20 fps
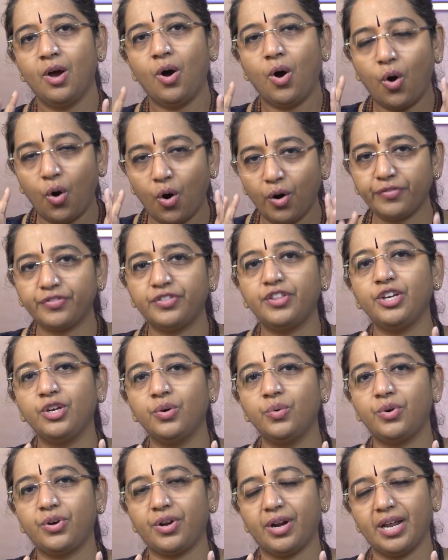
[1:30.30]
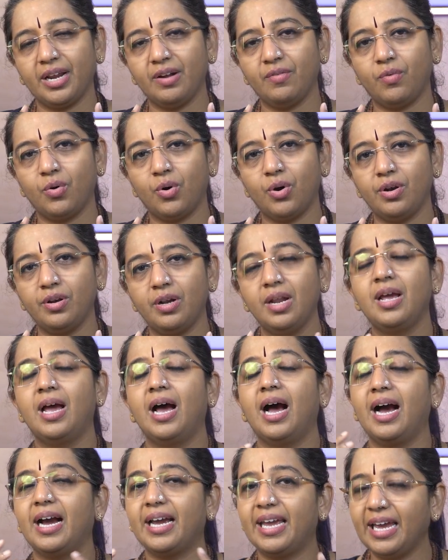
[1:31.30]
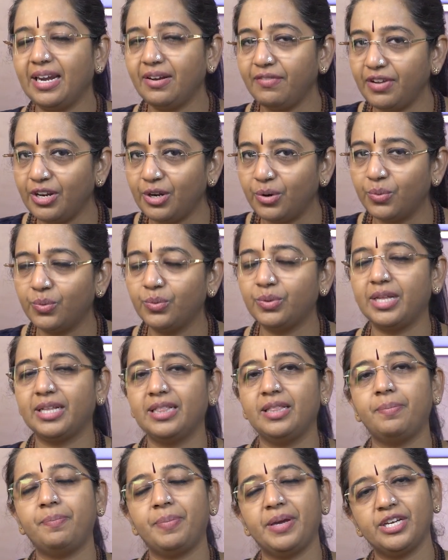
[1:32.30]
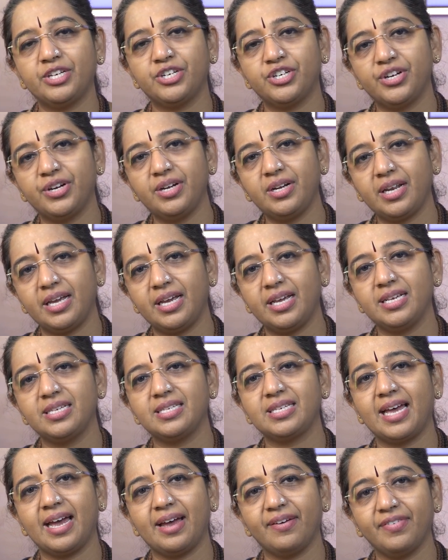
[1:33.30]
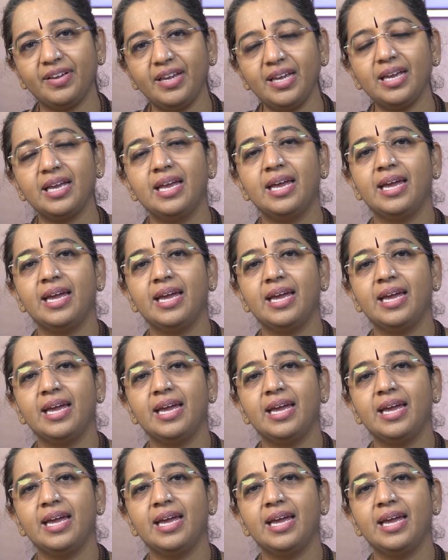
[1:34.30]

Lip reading: of the uterine wall, again we know that the patient is having